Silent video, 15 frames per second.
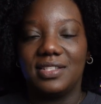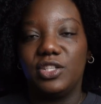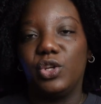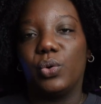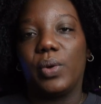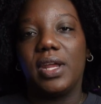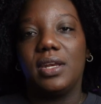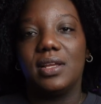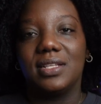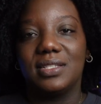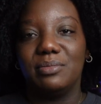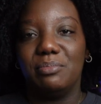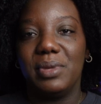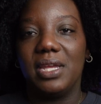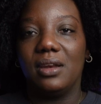you know, it
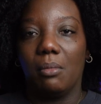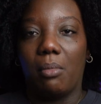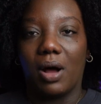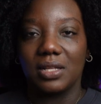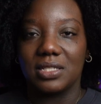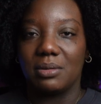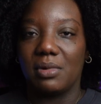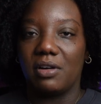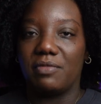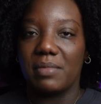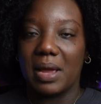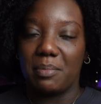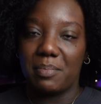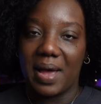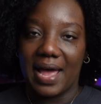doesn't meet the bottom of my
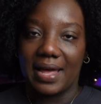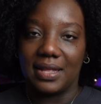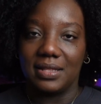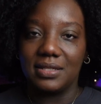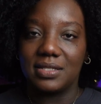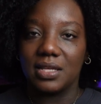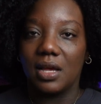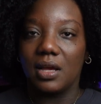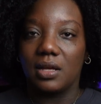pants.